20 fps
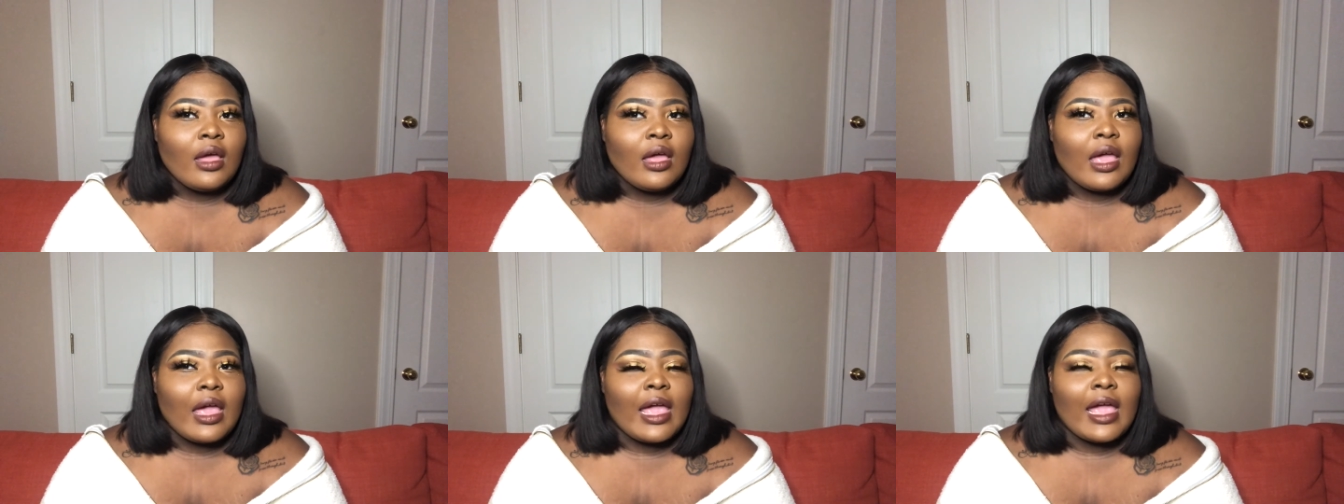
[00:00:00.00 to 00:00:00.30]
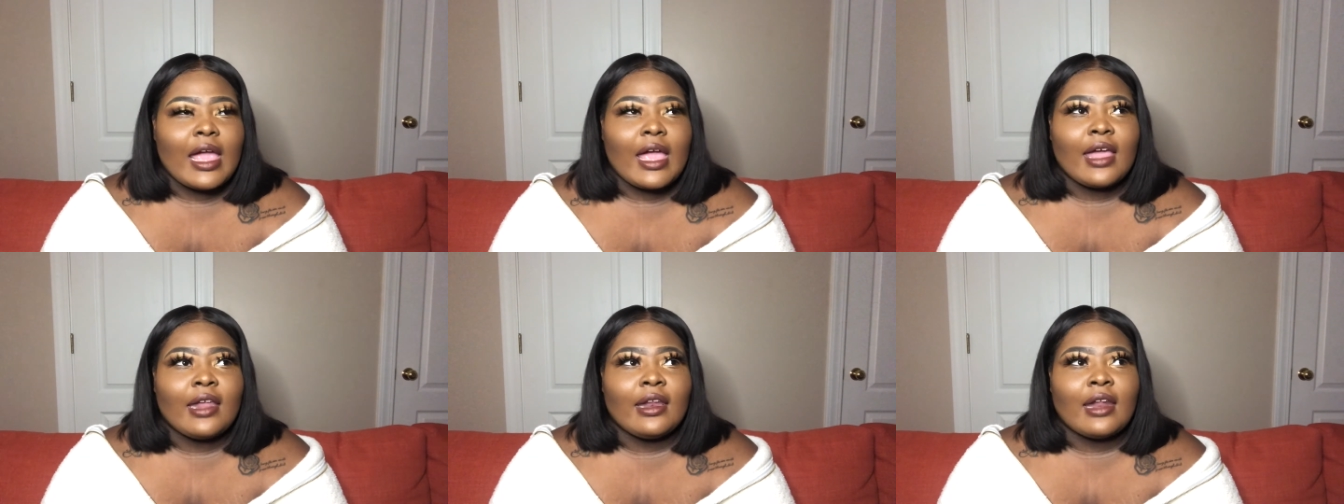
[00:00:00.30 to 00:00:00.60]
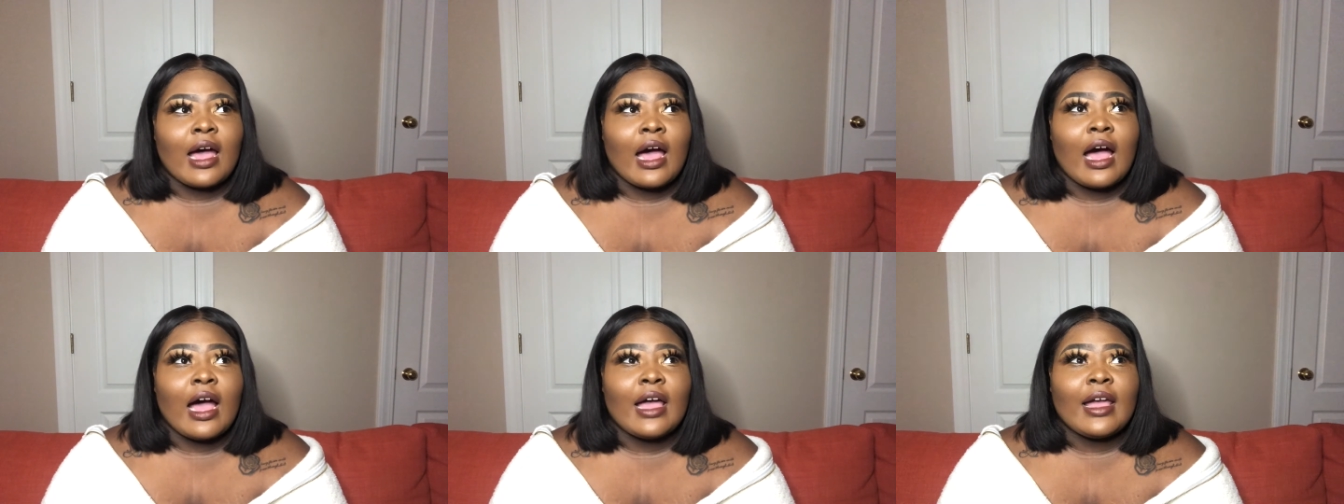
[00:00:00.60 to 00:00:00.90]
And
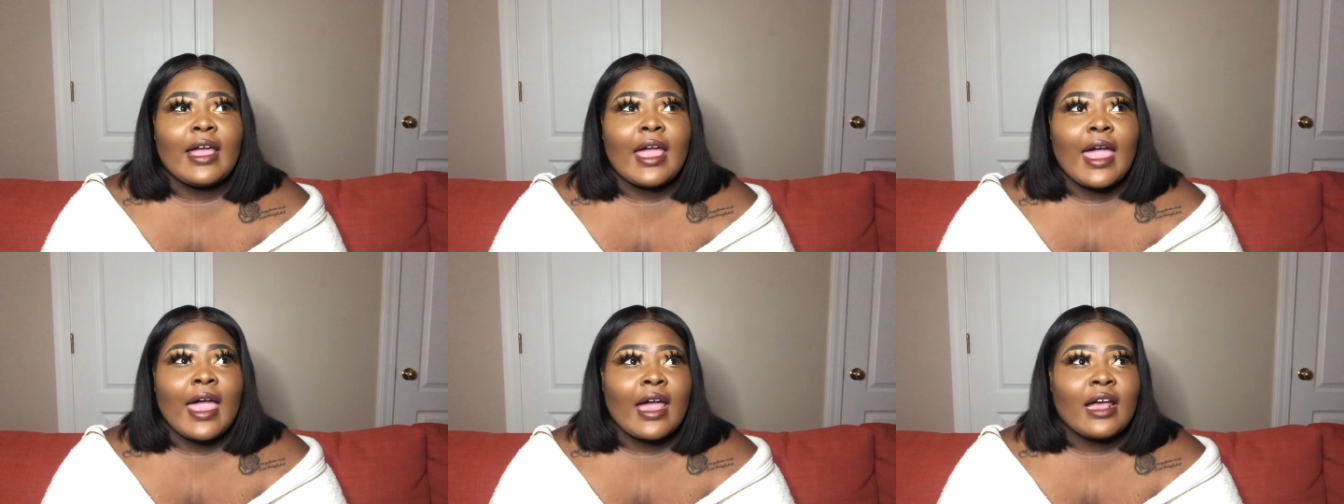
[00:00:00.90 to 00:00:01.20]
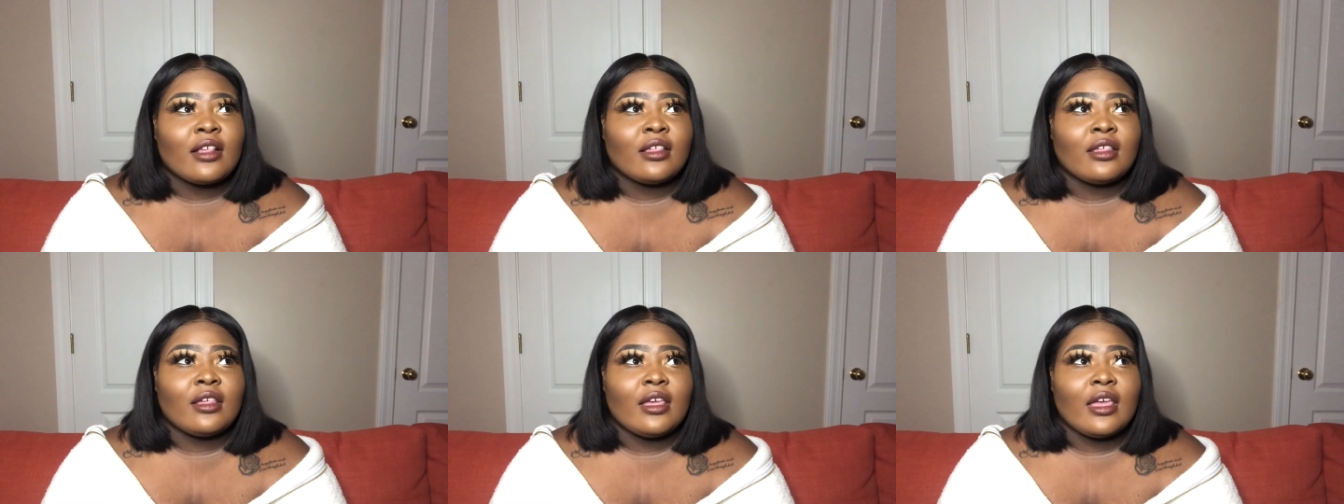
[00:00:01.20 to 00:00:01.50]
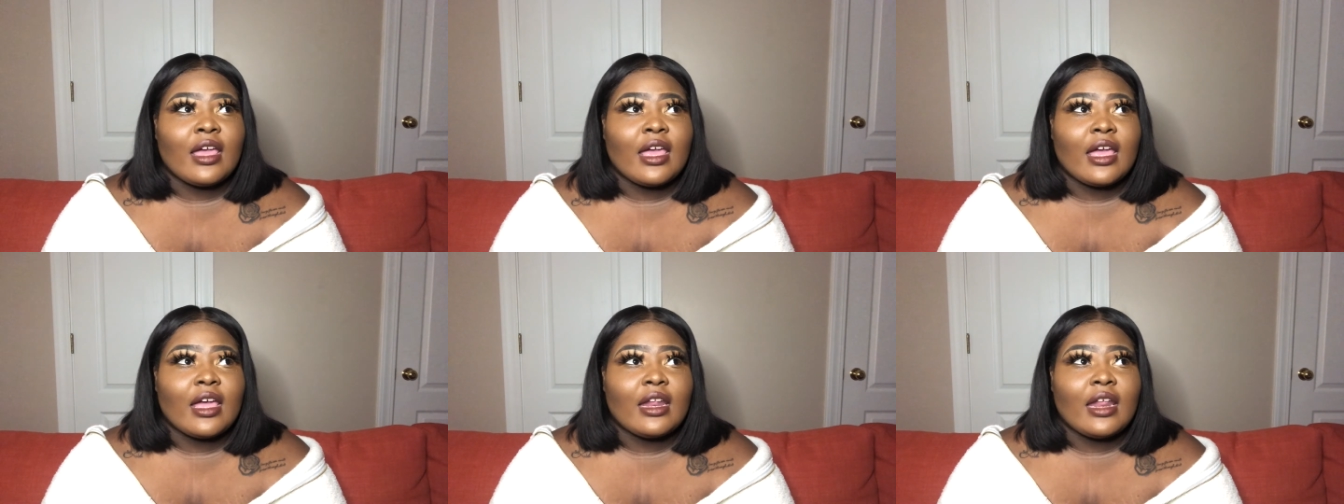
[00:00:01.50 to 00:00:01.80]
I actually
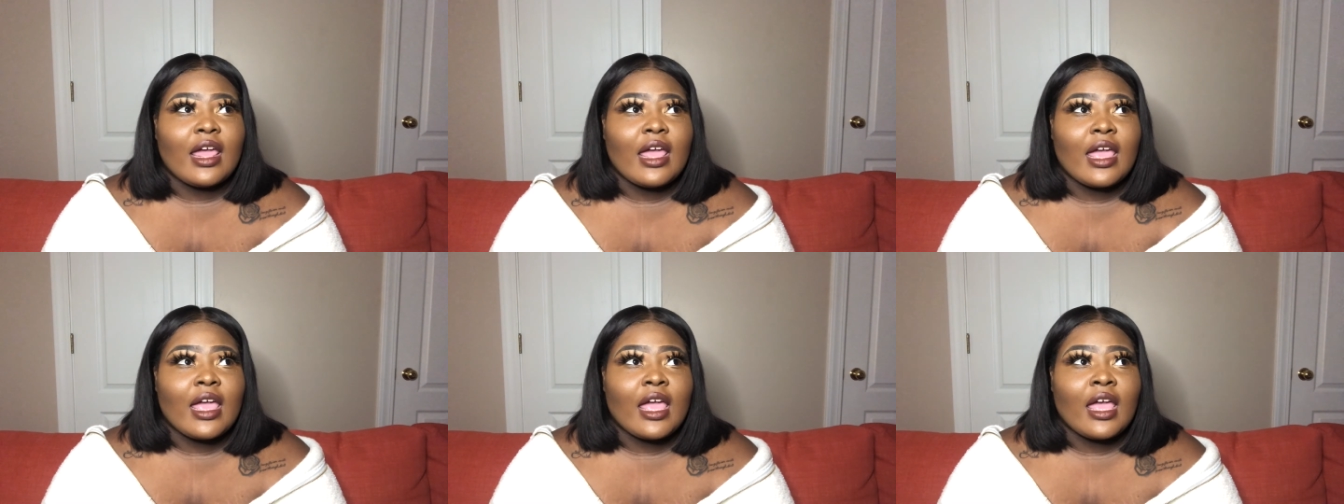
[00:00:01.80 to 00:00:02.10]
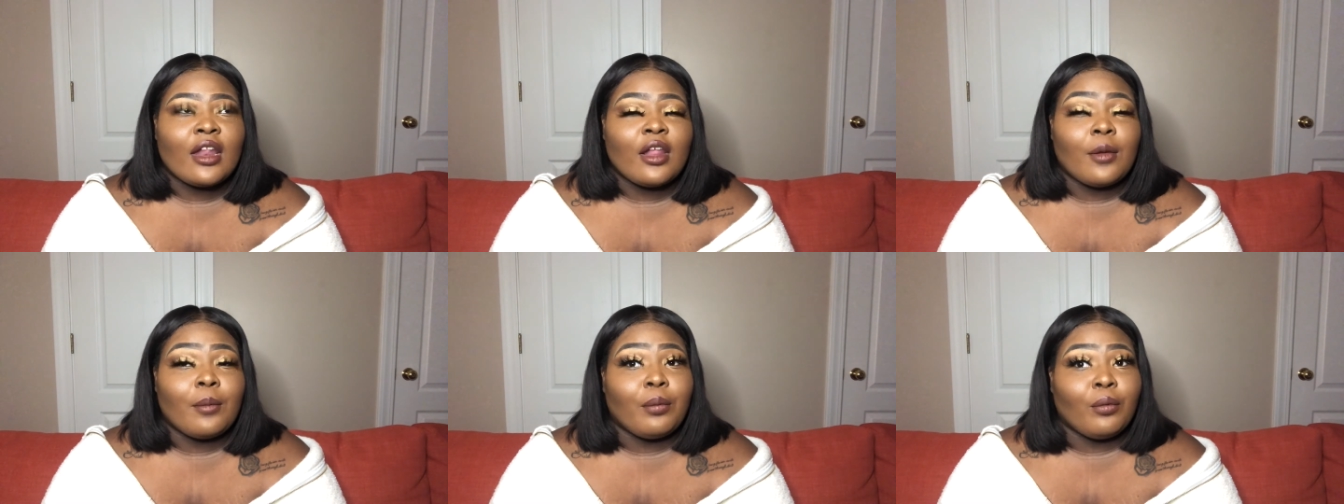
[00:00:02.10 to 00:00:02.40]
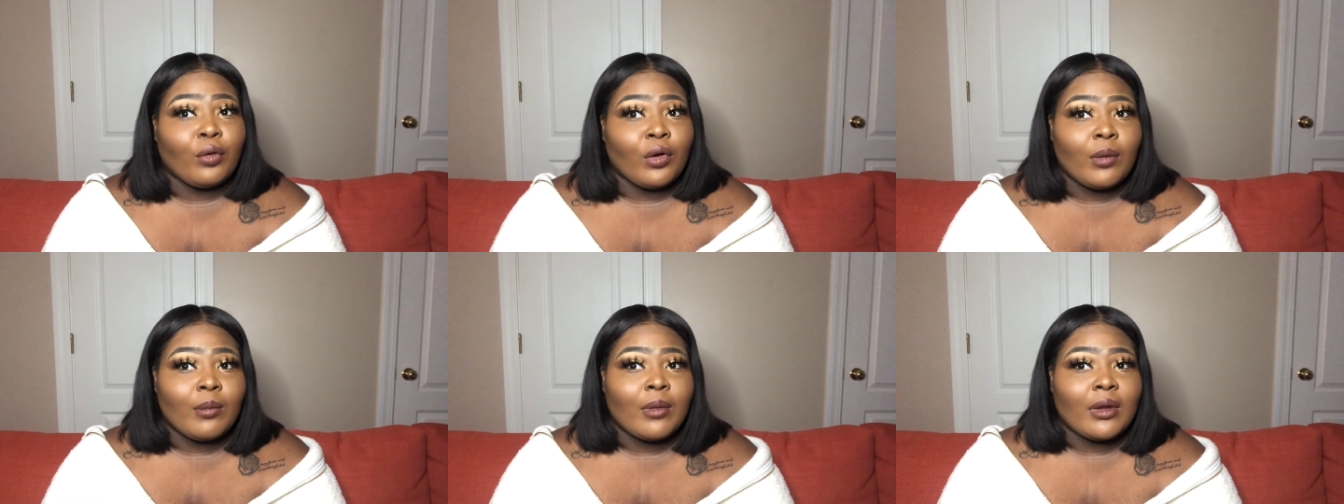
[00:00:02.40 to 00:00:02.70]
had a
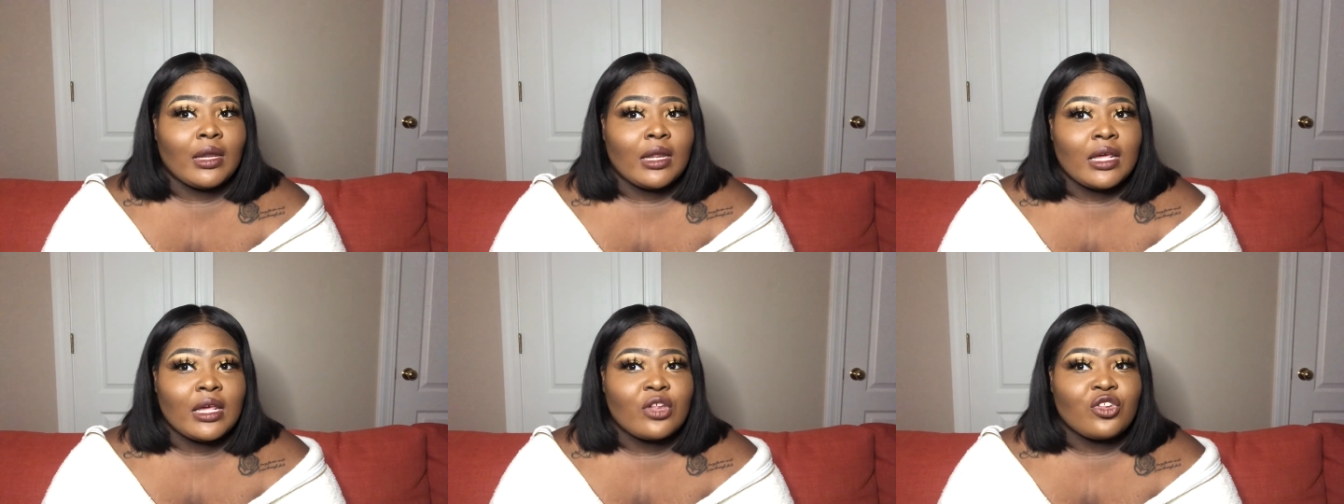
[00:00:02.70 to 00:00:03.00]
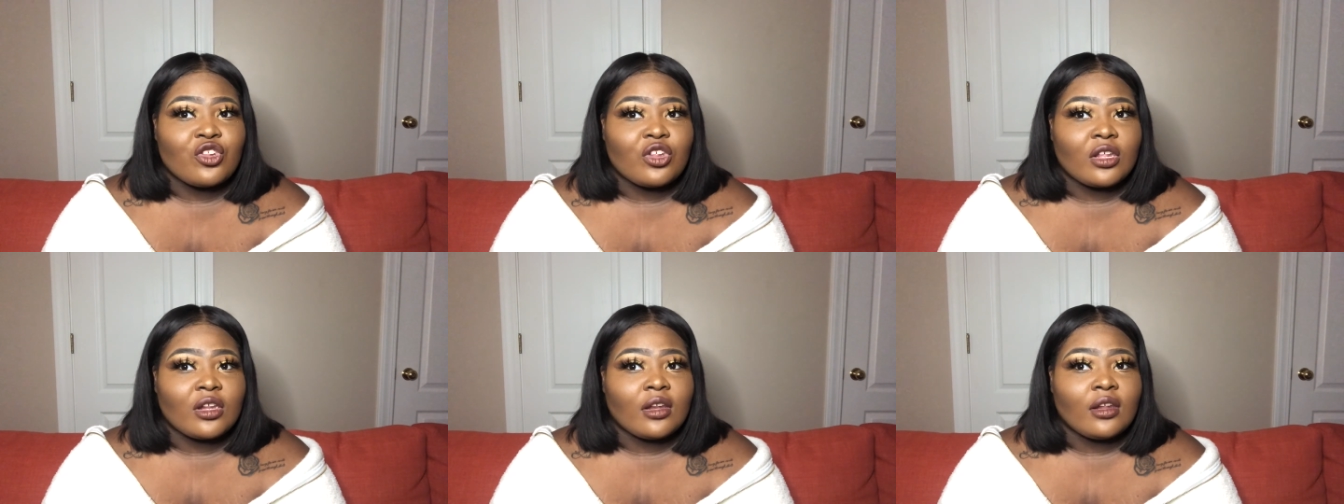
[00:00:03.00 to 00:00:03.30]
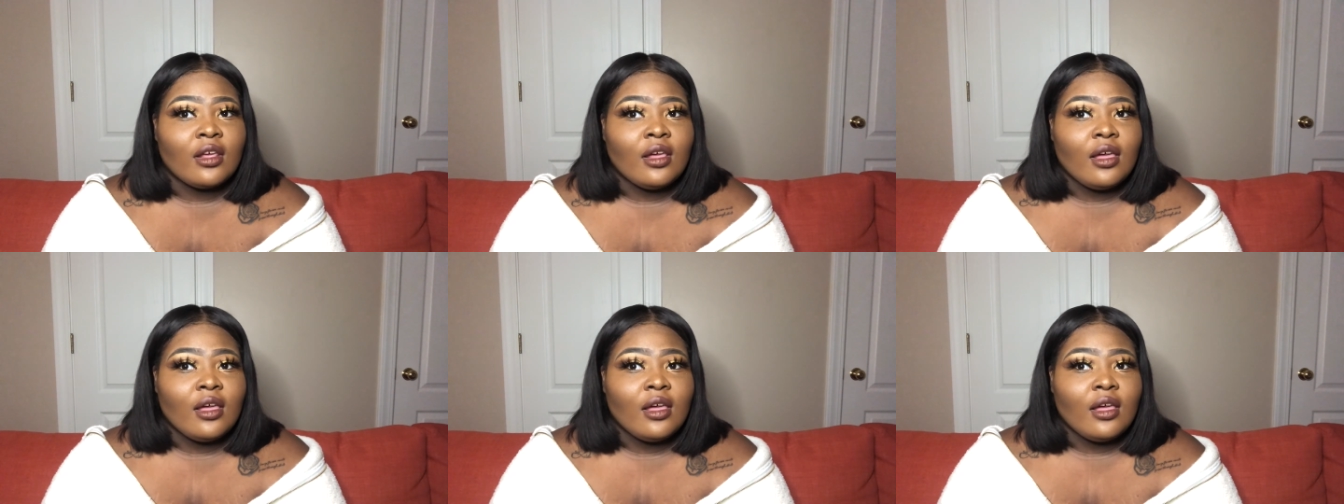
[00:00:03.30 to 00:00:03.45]
premonition